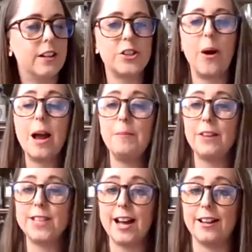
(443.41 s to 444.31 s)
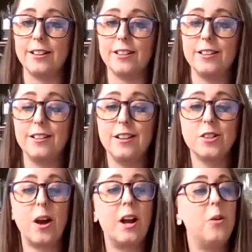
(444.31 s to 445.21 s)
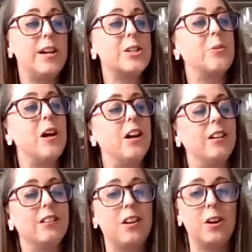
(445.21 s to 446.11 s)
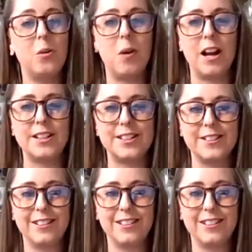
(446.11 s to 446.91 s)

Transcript: so I'm left-handed, so I'll always swirl clockwise.